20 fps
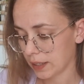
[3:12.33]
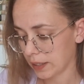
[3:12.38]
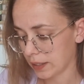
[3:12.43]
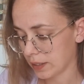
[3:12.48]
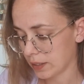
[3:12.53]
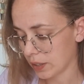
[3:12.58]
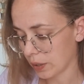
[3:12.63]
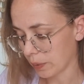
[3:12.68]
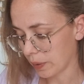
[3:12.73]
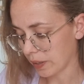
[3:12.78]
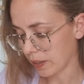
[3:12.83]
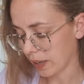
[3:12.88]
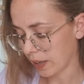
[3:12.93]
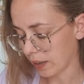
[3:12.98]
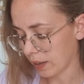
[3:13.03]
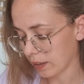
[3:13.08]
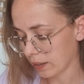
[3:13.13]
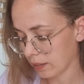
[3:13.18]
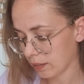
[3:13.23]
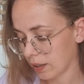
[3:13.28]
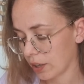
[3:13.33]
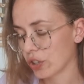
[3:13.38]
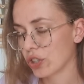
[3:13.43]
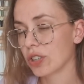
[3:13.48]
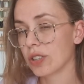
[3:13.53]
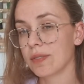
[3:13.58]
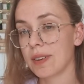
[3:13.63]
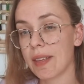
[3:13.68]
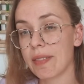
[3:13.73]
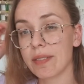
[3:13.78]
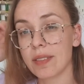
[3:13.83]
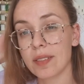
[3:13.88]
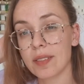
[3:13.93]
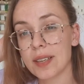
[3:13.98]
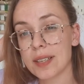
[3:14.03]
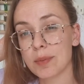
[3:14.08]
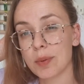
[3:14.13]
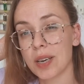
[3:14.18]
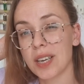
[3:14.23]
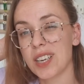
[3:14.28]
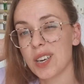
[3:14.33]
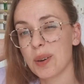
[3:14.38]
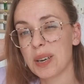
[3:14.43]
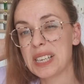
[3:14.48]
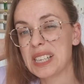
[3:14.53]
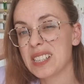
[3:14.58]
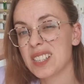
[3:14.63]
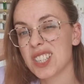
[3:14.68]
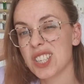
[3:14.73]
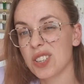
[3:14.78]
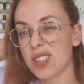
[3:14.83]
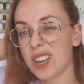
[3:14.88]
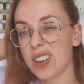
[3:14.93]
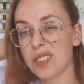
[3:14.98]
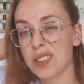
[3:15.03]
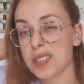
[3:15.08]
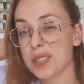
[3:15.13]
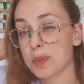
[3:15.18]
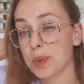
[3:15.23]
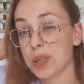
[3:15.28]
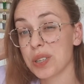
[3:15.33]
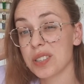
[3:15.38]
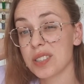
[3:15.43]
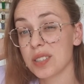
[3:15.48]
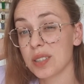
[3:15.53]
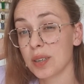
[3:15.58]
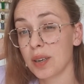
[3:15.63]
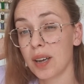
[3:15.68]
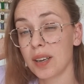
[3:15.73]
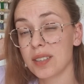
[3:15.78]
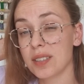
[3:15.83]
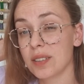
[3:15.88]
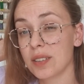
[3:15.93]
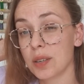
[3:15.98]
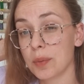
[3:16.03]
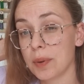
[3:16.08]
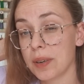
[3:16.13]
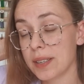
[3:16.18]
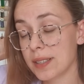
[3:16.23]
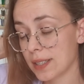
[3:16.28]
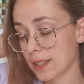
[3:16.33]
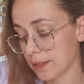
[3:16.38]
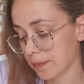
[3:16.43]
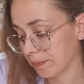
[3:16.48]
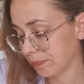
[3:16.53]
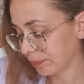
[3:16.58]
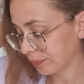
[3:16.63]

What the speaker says: So I think I should have lengthened this one. I know I need to do that on this one, so I don't know why I didn't.